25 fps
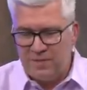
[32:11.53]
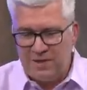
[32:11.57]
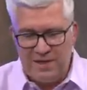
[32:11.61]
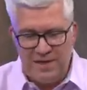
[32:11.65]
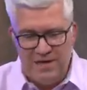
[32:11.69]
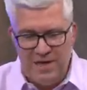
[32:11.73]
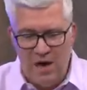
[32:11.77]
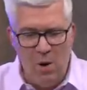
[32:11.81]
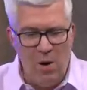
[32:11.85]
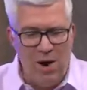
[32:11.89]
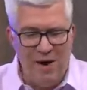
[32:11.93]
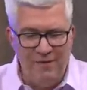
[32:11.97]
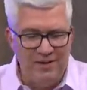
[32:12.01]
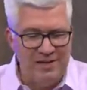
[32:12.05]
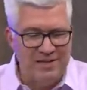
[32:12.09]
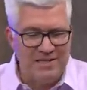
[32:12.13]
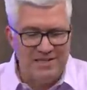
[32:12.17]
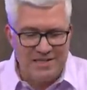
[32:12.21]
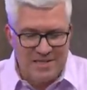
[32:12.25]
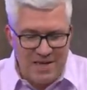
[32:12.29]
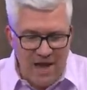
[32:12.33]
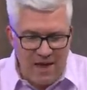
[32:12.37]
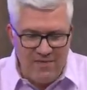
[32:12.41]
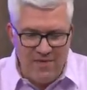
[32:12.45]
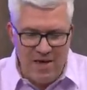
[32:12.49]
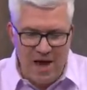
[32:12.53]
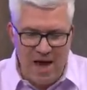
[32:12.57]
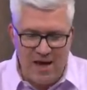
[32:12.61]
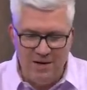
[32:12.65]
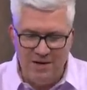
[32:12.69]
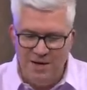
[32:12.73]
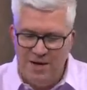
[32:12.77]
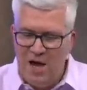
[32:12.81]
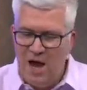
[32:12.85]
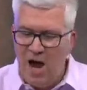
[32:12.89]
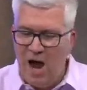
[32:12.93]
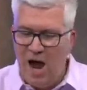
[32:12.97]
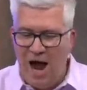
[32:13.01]
Now, having said
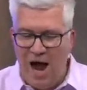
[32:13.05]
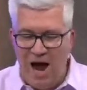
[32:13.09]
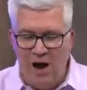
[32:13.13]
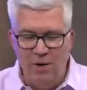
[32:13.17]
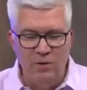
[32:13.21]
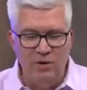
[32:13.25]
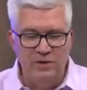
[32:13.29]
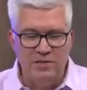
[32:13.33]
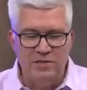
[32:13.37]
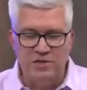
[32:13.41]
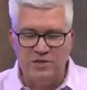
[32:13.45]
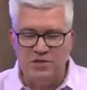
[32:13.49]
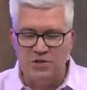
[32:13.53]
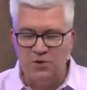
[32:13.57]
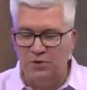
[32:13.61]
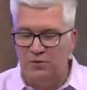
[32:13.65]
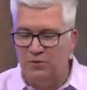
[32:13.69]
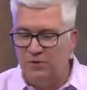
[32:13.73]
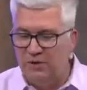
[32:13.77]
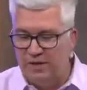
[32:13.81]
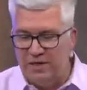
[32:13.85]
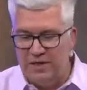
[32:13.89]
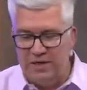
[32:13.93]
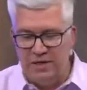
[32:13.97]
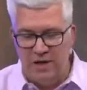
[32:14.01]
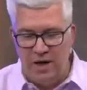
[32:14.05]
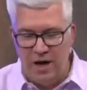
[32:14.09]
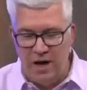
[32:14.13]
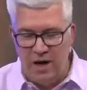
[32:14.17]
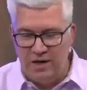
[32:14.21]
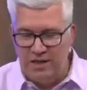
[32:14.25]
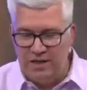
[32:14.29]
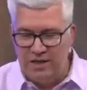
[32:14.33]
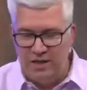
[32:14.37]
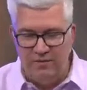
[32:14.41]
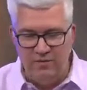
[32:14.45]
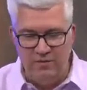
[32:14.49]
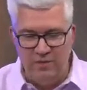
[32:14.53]
that, I would certainly uh,
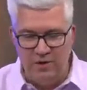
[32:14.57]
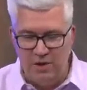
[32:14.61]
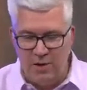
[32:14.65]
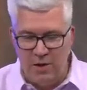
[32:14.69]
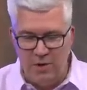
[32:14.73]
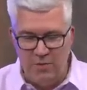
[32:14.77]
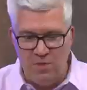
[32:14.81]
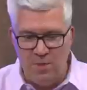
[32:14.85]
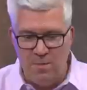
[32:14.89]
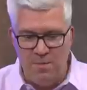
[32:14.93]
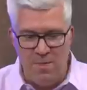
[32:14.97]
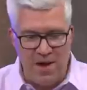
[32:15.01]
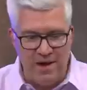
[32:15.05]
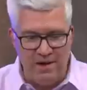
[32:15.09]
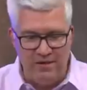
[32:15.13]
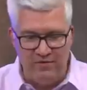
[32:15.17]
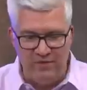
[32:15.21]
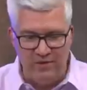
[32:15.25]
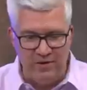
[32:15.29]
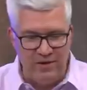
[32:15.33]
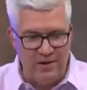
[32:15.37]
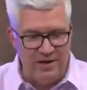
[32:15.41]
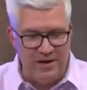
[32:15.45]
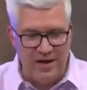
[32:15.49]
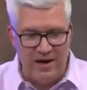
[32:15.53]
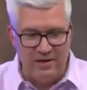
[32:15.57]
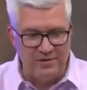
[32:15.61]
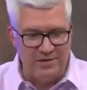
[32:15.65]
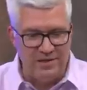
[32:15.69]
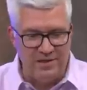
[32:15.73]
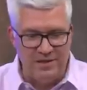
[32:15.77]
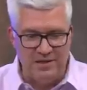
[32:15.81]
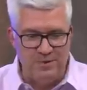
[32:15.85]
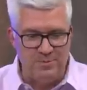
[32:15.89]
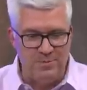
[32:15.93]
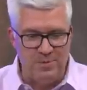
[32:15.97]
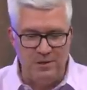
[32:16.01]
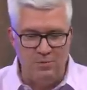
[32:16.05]
give the, the benefit of the doubt to
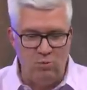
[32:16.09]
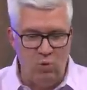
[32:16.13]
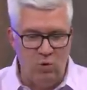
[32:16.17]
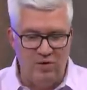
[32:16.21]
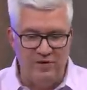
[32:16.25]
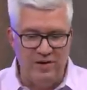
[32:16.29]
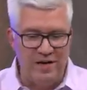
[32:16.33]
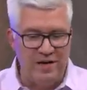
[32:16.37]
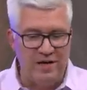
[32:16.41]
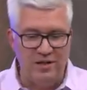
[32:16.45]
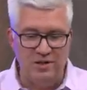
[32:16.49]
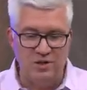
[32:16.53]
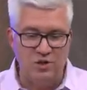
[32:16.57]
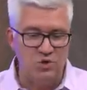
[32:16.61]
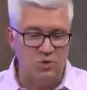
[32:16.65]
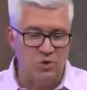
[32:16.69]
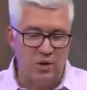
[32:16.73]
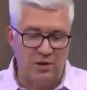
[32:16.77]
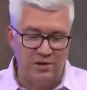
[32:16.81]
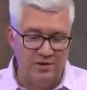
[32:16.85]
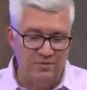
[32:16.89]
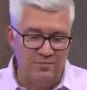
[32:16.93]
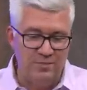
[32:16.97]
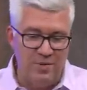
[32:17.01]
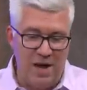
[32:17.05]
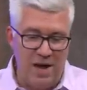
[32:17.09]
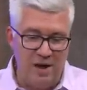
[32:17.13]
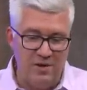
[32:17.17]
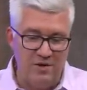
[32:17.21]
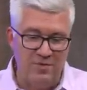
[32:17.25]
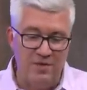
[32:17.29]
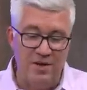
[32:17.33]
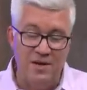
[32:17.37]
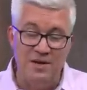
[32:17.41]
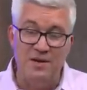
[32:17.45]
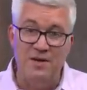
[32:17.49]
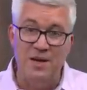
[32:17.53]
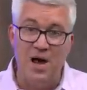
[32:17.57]
this being more of a constructive
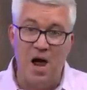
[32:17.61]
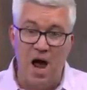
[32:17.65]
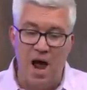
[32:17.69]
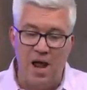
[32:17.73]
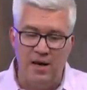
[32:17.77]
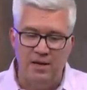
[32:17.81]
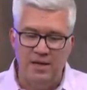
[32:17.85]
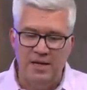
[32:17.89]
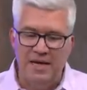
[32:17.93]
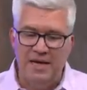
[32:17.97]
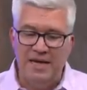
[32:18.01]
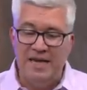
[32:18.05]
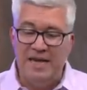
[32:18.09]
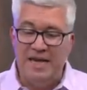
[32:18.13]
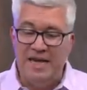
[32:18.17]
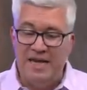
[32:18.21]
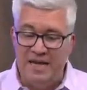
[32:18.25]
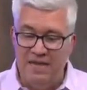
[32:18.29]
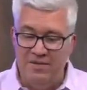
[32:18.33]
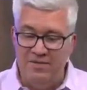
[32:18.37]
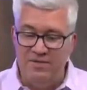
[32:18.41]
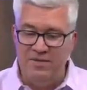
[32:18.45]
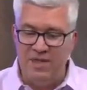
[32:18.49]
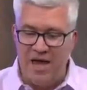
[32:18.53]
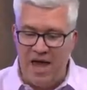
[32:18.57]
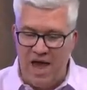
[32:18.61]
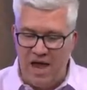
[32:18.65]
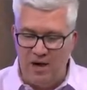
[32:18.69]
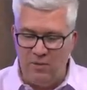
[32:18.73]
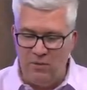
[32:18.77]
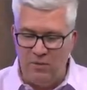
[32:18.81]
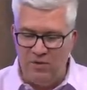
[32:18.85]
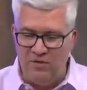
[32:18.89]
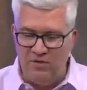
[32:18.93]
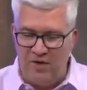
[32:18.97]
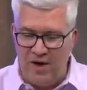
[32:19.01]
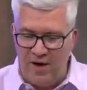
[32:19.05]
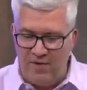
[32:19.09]
pattern than not, in that
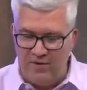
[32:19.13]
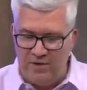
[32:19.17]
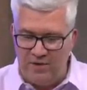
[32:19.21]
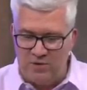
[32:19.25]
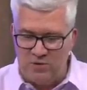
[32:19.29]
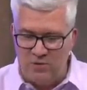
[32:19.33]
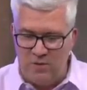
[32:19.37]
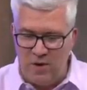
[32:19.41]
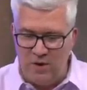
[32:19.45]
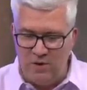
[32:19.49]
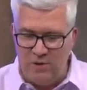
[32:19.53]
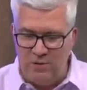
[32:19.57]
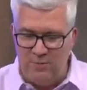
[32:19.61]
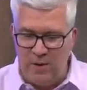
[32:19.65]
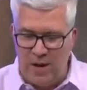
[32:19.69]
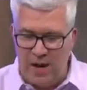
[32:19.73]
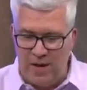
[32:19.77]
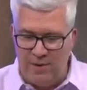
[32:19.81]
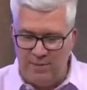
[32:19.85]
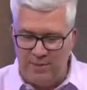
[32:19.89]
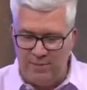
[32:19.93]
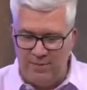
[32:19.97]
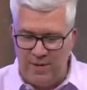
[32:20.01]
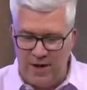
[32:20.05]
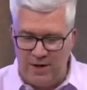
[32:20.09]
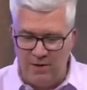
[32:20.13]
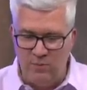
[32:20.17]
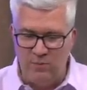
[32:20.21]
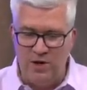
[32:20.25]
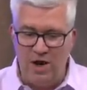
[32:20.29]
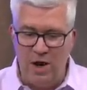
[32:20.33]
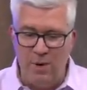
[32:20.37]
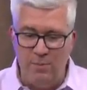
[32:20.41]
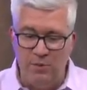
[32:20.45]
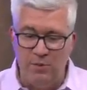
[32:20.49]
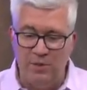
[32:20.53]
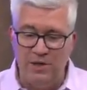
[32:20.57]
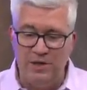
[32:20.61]
we've had this rounded bottoming pattern. We're
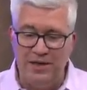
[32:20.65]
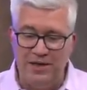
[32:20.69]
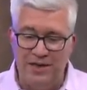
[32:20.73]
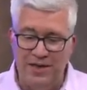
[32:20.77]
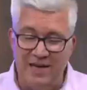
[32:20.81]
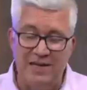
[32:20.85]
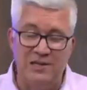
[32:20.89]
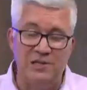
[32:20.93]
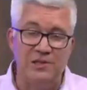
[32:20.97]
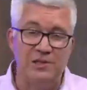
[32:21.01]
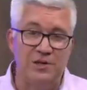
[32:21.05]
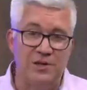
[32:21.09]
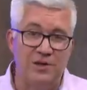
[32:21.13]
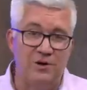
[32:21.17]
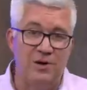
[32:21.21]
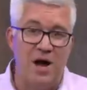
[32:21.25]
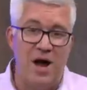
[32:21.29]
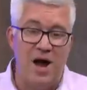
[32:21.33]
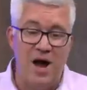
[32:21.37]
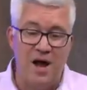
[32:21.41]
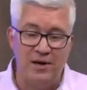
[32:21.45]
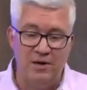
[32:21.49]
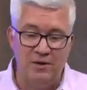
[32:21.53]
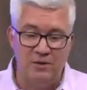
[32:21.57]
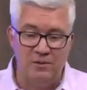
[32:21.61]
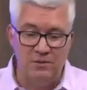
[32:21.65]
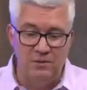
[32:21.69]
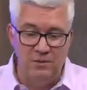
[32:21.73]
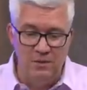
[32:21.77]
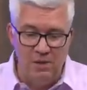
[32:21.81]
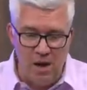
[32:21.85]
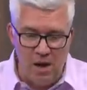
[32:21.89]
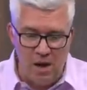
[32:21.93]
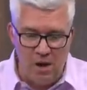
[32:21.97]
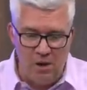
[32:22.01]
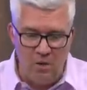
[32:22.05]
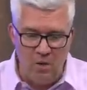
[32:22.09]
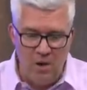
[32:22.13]
now putting in a clear high or
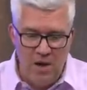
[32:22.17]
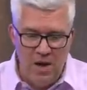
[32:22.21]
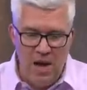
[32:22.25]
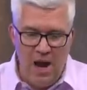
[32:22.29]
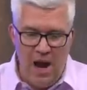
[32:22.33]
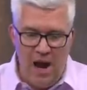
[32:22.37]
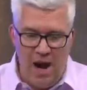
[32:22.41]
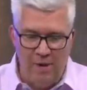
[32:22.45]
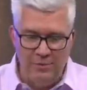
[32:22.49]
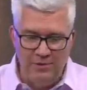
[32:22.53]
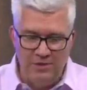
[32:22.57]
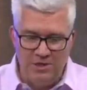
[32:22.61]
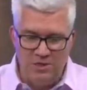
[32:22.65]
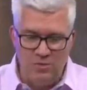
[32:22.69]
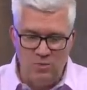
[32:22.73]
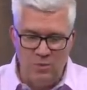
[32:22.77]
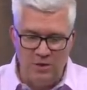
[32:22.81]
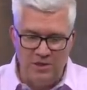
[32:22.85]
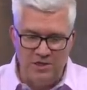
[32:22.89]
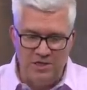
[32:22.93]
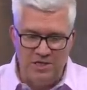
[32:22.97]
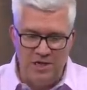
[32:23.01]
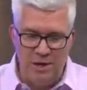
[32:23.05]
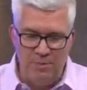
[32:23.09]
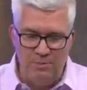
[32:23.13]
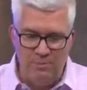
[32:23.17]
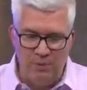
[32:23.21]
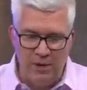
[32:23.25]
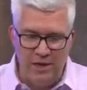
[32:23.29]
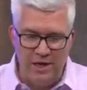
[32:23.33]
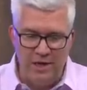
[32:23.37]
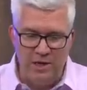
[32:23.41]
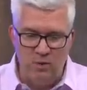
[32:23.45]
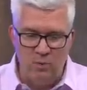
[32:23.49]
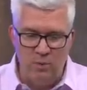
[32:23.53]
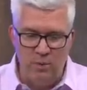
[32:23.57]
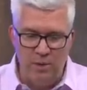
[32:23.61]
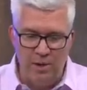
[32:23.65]
low. I would just want to see a
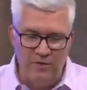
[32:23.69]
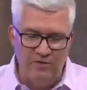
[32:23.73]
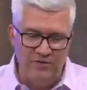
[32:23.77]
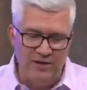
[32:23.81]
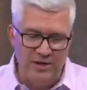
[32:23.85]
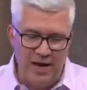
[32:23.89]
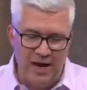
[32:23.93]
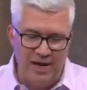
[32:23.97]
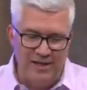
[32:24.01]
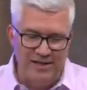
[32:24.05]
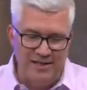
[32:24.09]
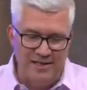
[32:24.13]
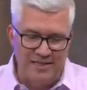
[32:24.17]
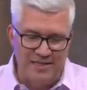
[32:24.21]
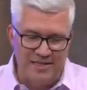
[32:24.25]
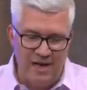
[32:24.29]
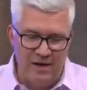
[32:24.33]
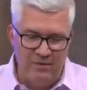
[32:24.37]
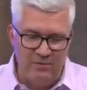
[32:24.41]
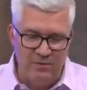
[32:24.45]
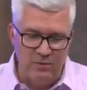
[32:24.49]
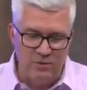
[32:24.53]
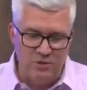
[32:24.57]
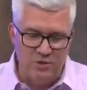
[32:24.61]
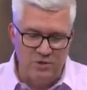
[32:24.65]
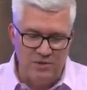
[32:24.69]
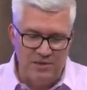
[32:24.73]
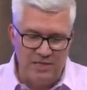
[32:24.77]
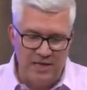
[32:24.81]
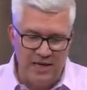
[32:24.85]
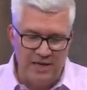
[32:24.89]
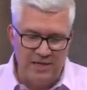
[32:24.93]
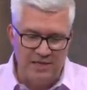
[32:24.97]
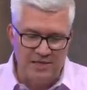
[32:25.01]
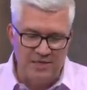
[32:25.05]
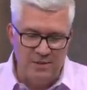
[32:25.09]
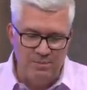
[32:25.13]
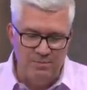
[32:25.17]
break above ninety-seven, which would
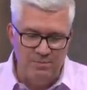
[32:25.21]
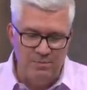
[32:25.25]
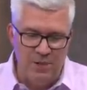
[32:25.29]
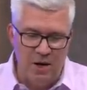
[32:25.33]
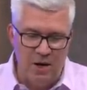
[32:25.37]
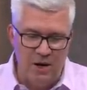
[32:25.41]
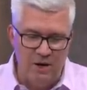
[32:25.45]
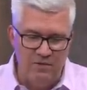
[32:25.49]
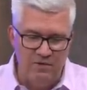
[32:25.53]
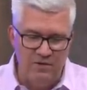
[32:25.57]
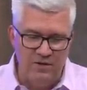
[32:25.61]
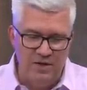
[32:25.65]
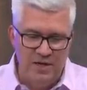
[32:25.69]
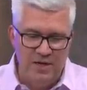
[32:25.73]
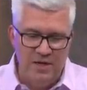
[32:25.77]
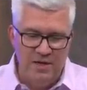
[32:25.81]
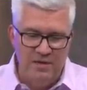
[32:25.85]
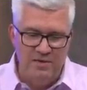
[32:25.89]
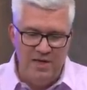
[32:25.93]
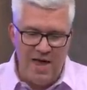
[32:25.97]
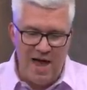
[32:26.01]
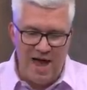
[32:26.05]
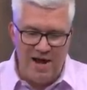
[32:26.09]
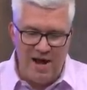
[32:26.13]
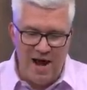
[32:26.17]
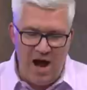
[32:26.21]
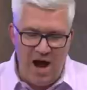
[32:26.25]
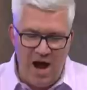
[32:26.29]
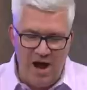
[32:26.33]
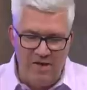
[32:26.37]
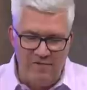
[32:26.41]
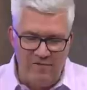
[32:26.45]
take us above that high.